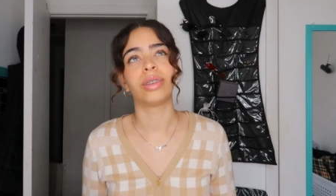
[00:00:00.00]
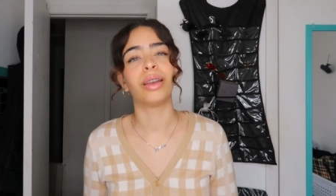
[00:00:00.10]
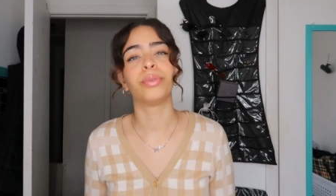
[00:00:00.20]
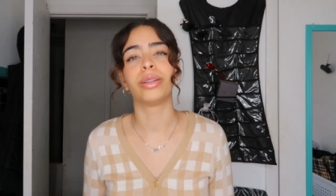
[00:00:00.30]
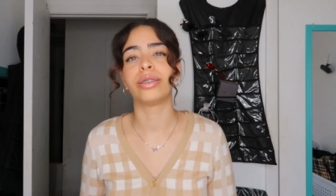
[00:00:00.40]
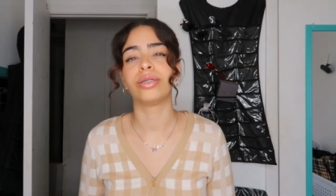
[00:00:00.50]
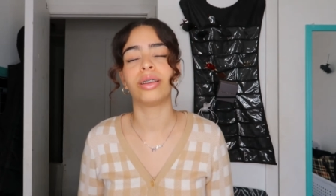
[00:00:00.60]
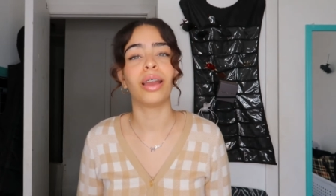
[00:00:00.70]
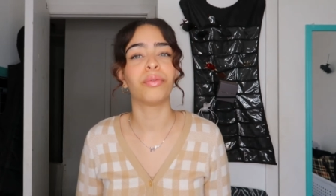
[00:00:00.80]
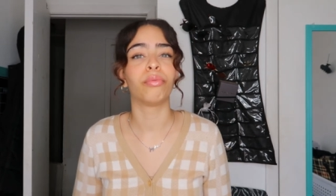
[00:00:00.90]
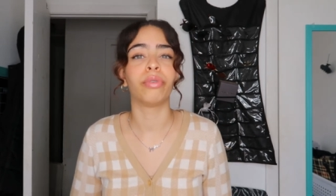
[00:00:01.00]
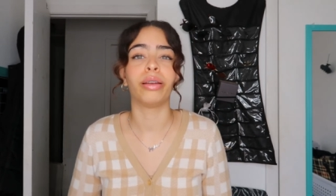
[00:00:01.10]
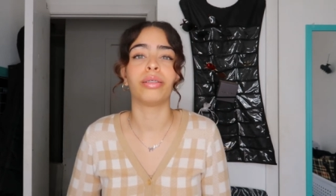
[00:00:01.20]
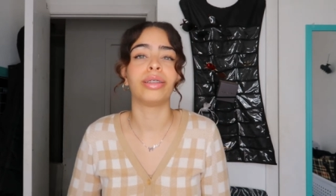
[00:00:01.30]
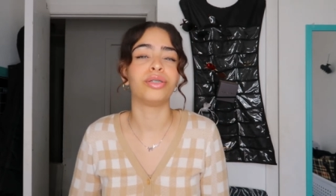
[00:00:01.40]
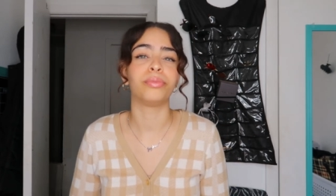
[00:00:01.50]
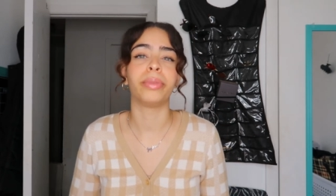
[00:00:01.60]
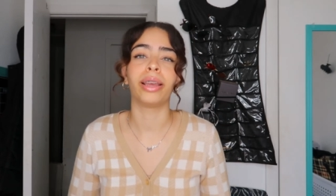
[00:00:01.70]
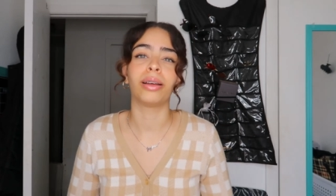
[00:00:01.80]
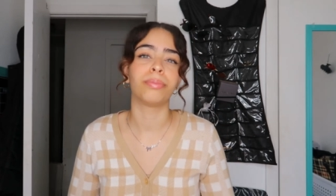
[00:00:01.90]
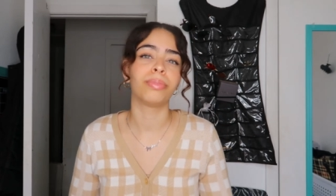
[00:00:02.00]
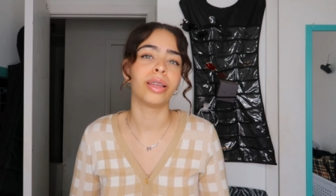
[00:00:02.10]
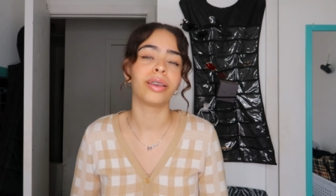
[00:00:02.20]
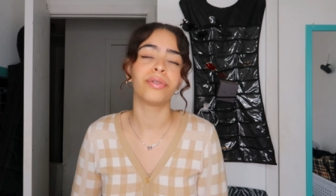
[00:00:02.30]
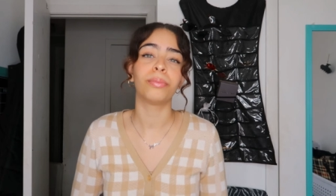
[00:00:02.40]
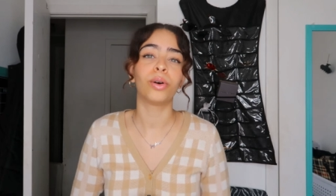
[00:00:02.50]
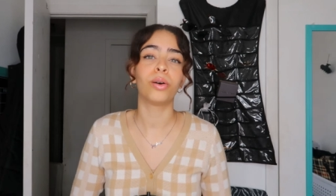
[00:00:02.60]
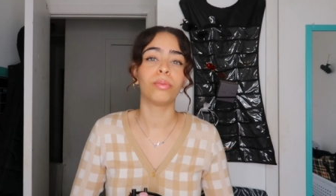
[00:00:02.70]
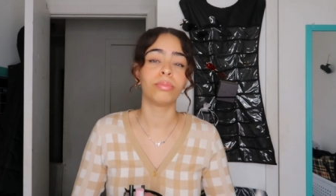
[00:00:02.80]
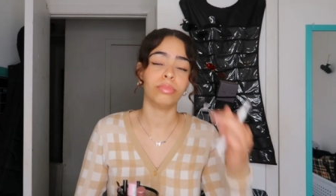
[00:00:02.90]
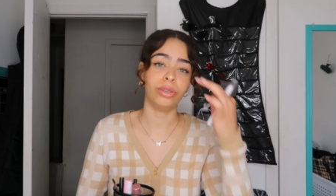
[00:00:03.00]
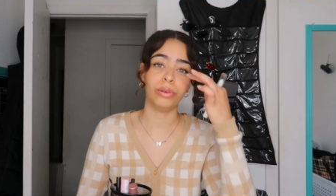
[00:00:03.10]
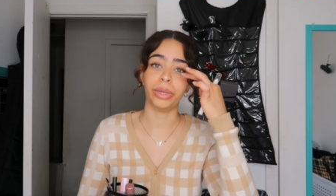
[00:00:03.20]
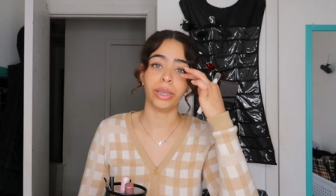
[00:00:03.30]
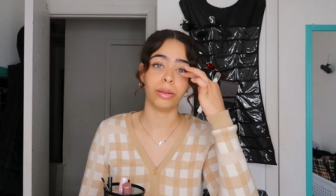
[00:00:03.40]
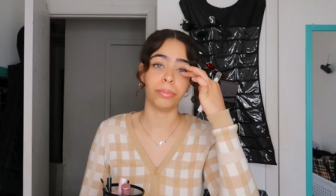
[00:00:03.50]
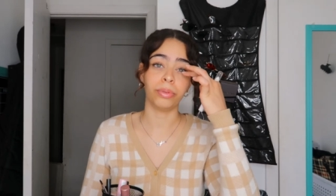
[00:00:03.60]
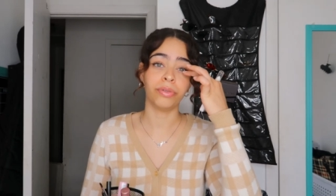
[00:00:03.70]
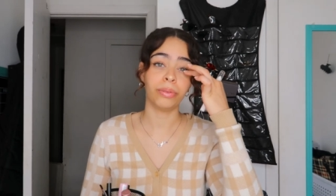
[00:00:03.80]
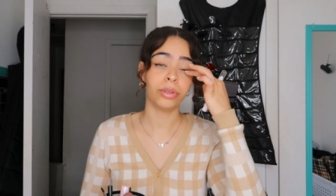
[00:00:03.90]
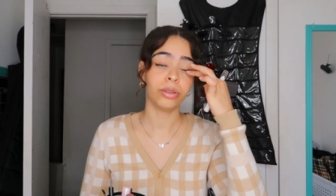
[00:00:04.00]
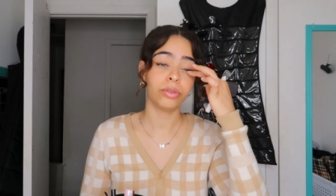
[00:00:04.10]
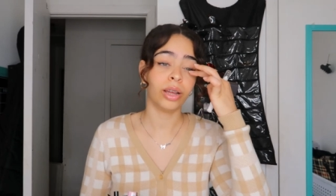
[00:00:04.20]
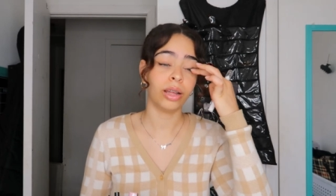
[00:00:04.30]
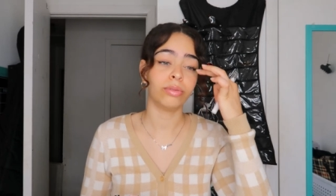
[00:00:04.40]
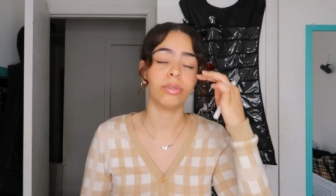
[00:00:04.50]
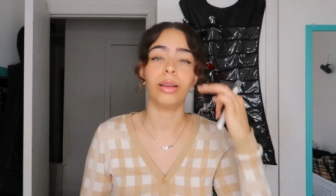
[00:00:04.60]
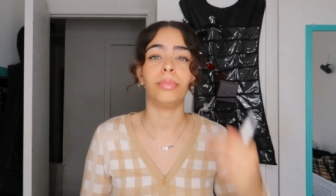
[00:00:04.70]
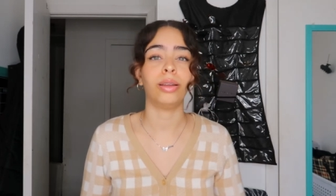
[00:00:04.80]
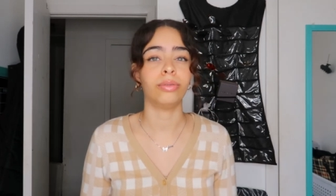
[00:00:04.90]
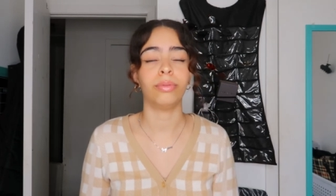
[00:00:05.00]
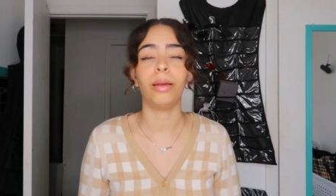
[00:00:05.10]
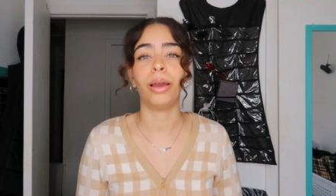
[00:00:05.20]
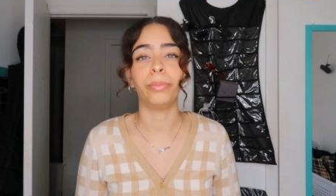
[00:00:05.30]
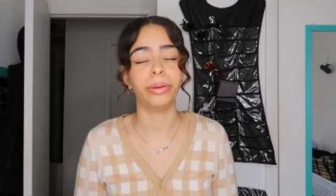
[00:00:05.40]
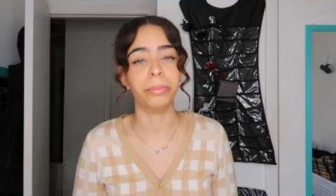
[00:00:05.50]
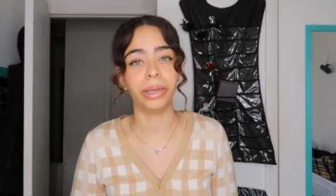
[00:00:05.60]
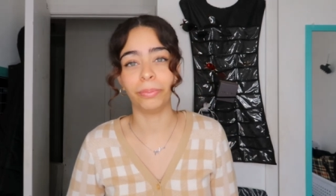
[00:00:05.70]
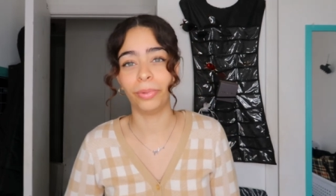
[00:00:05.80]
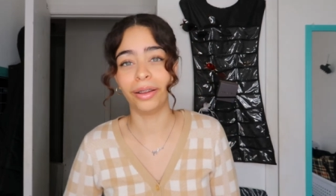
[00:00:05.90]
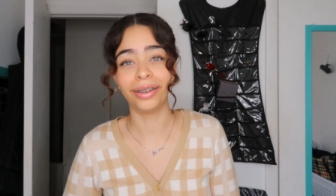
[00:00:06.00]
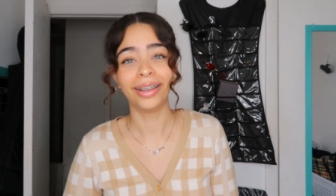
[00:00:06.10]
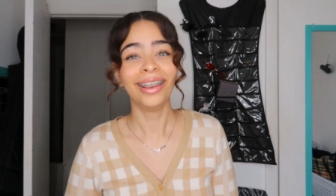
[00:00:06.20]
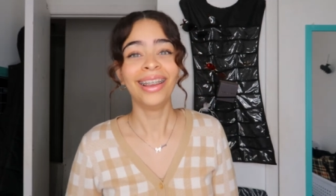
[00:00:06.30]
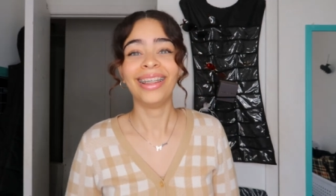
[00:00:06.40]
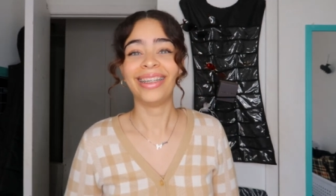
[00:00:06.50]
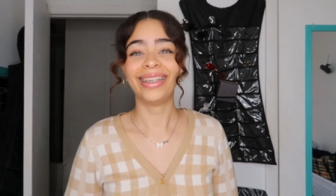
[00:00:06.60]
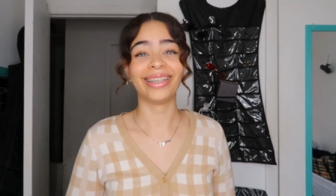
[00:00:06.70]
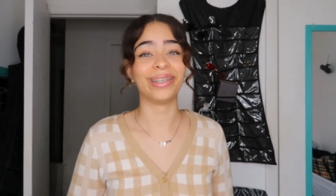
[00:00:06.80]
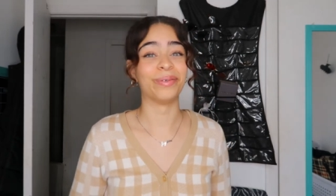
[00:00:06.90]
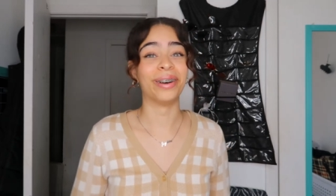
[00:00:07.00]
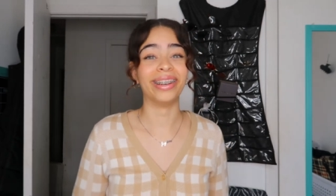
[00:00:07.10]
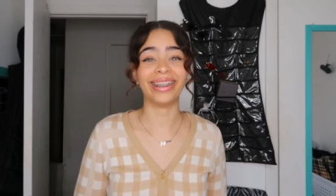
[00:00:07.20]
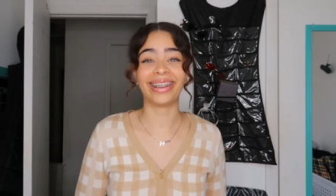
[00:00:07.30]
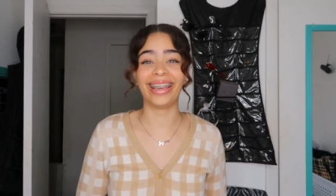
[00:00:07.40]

I really, I rarely do makeup. Like if I'm home, no makeup. If I'm gonna go out, I'm not, I'm not putting makeup on. This is a one an